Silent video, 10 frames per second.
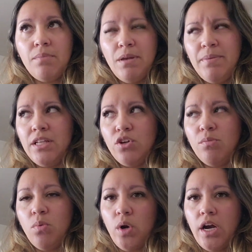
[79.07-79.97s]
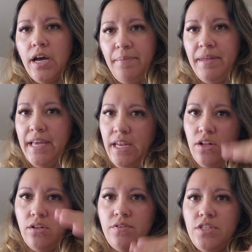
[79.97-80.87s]
Maybe a little more. I'm
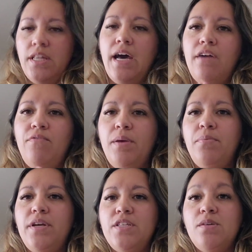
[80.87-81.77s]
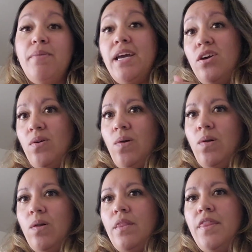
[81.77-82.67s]
getting close to the halfway point. So my
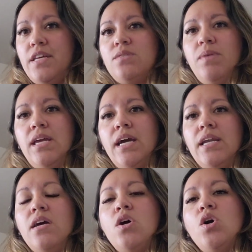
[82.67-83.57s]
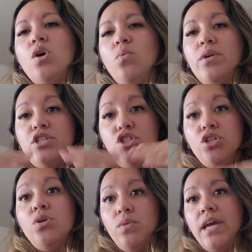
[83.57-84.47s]
goal this weekend was
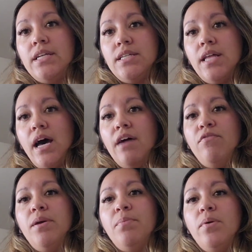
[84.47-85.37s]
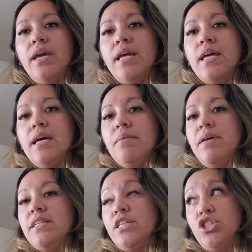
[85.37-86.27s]
to get to the halfway point,
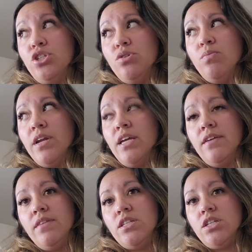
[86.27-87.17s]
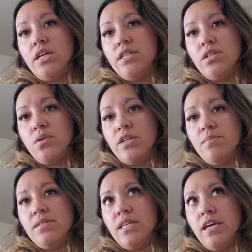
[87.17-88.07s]
because I do want to give this to her as a
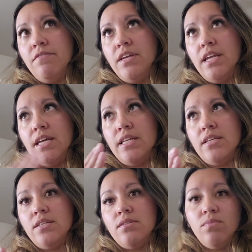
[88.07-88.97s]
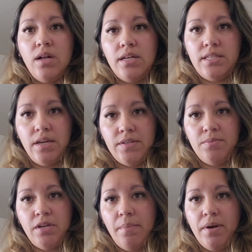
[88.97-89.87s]
Christmas gift. It is, well, it's now
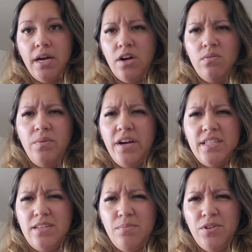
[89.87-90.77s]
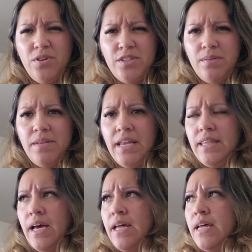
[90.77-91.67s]
September. I don't know what we are, September 3rd or something
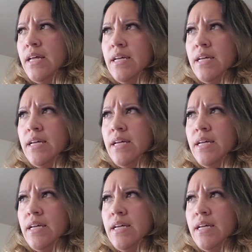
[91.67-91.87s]
like that.